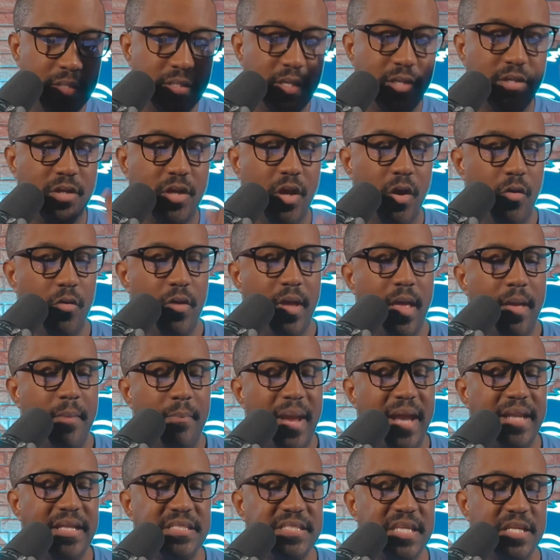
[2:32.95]
There you go.
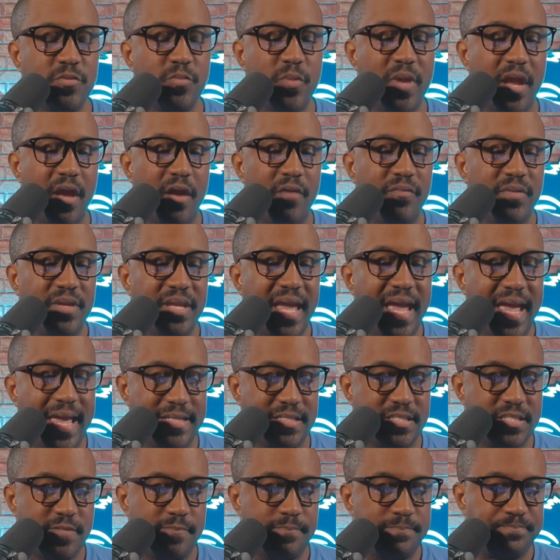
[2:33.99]
Patty says we have
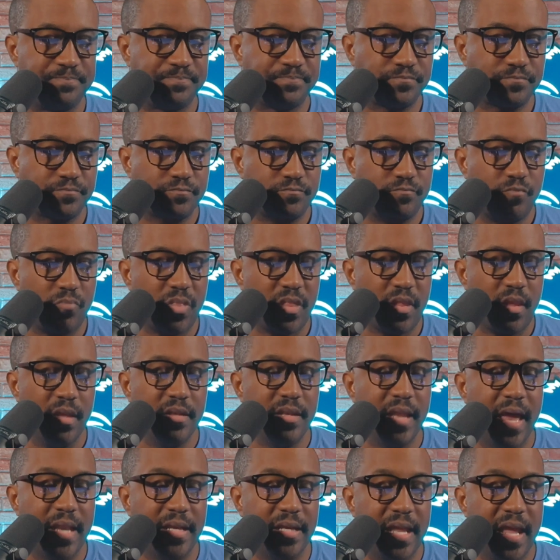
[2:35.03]
cats.
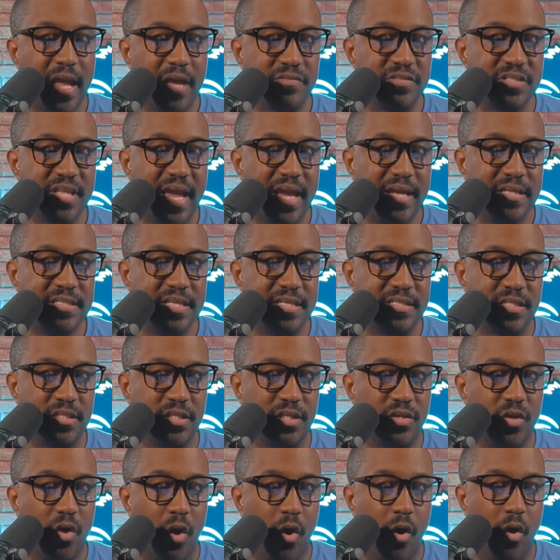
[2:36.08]
9.5 sacks
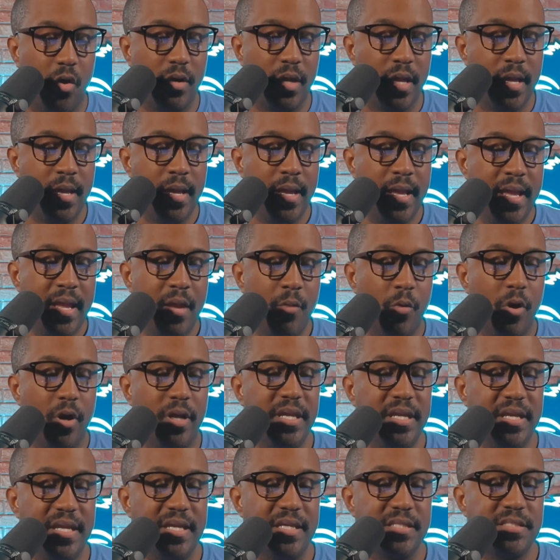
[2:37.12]
isn't a dog. Well,
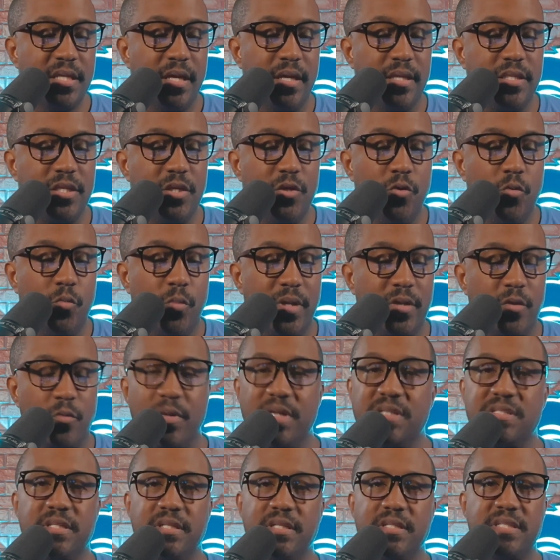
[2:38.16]
he is hunt you when the
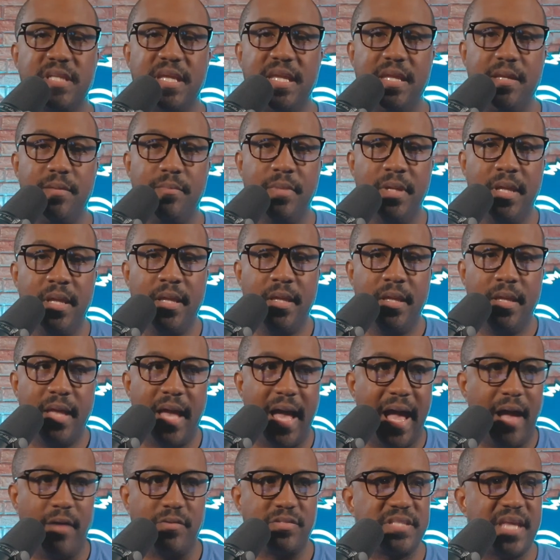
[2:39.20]
rest of the team
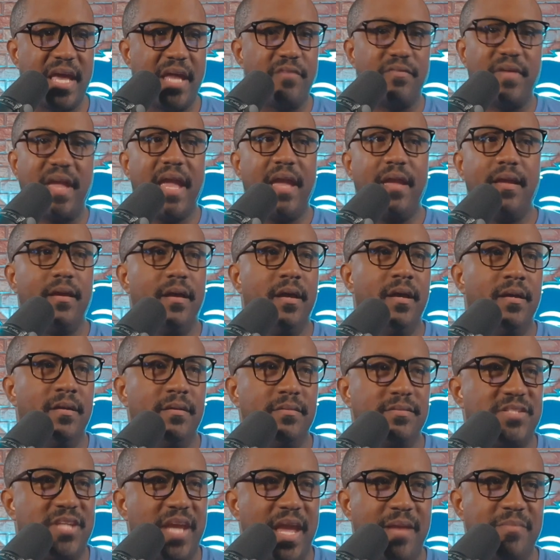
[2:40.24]
outside of
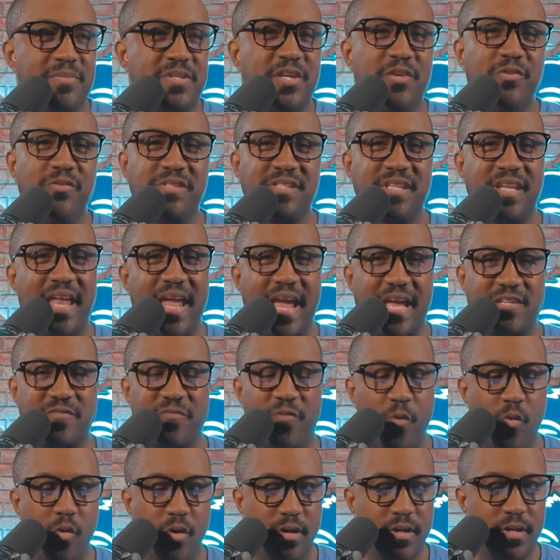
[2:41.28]
James Houston has
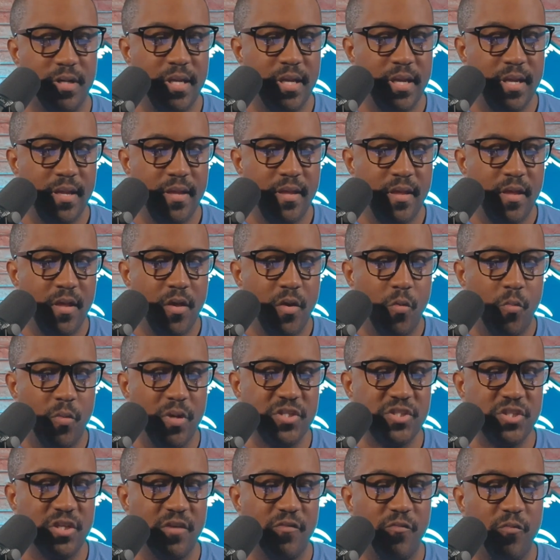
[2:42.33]
4.
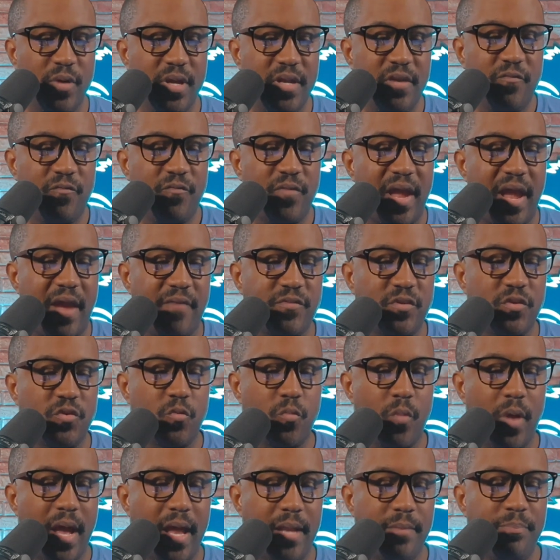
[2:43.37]
We should have went after
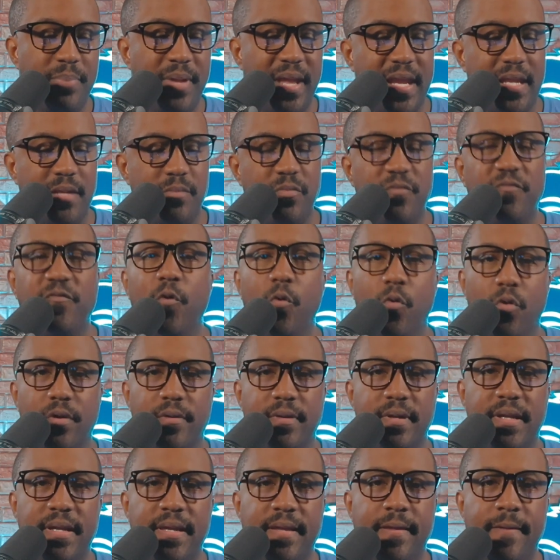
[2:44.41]
Deron Payne
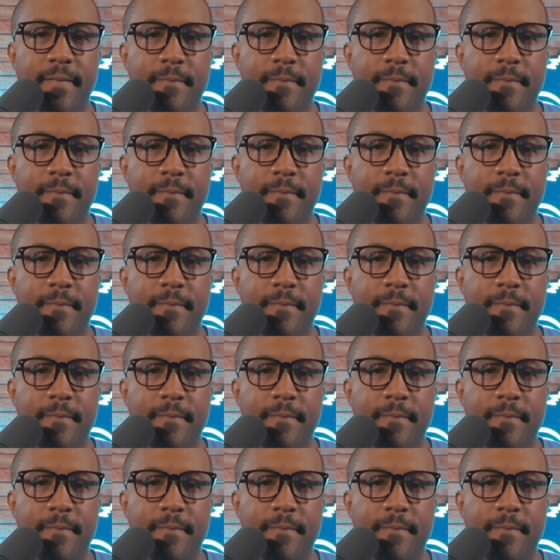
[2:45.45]
before.